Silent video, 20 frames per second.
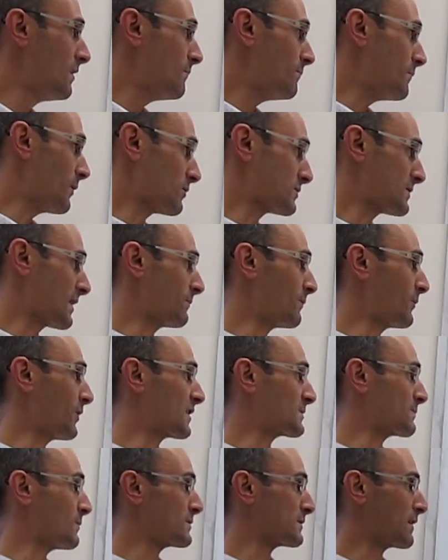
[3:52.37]
because that
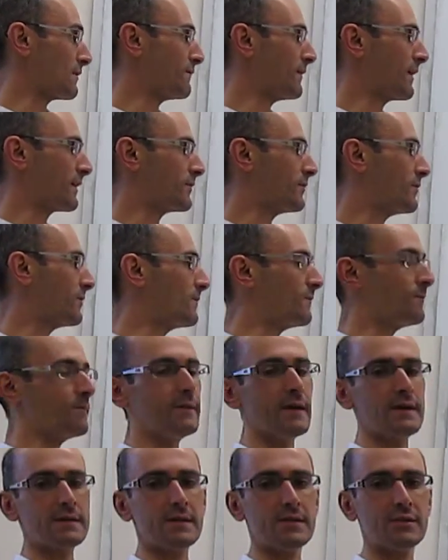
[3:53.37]
pre-exponential factor
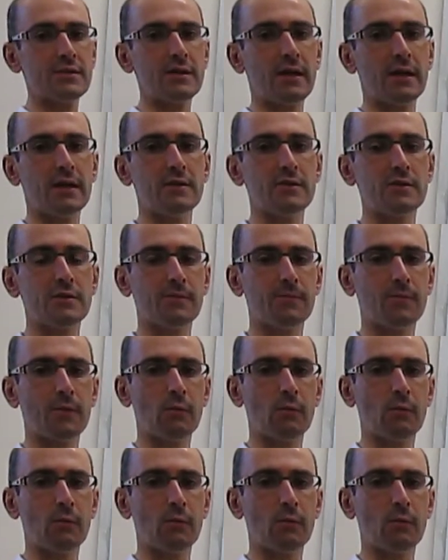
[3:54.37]
doesn't change